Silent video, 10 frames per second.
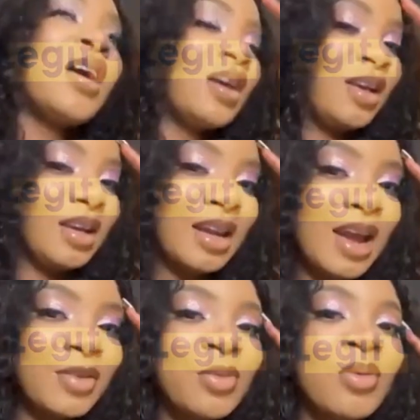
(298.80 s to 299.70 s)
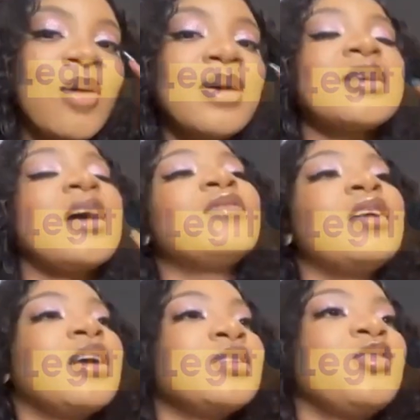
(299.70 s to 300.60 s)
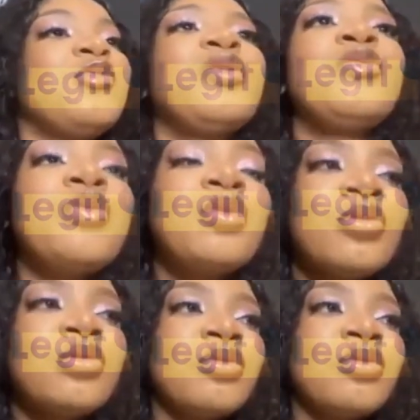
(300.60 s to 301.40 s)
in life you always have negative people